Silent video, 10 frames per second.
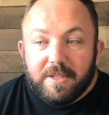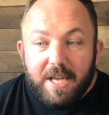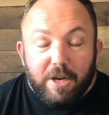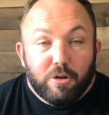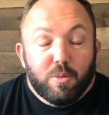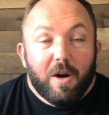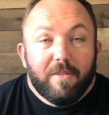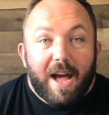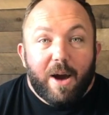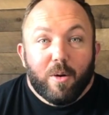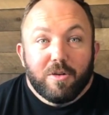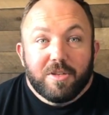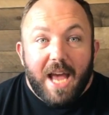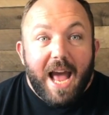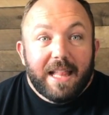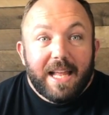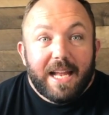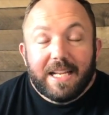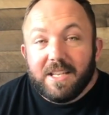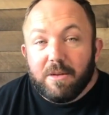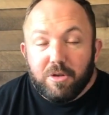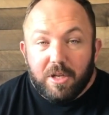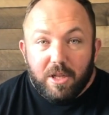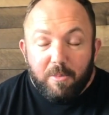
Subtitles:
10 or 12 hours at that exceptionally